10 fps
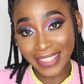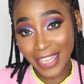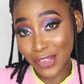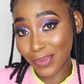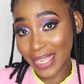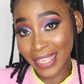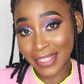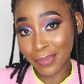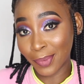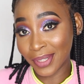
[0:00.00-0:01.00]
then you'll be
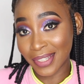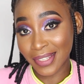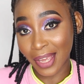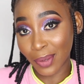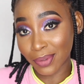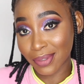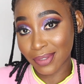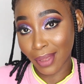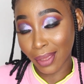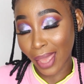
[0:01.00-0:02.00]
getting more
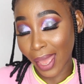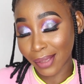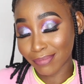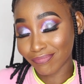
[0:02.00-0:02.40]
discounts. Yeah.